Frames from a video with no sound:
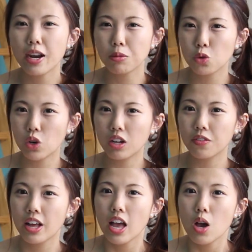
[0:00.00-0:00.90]
Number
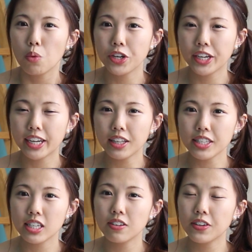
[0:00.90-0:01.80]
twelve. When you kill a
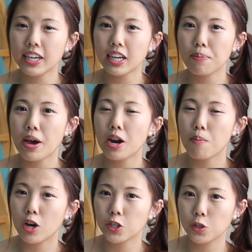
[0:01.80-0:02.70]
significant amount of
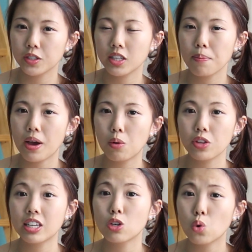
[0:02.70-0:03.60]
monsters in the map
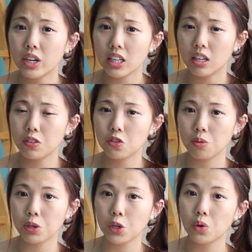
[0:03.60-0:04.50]
within twenty levels
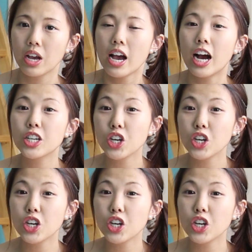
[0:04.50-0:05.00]
from you, a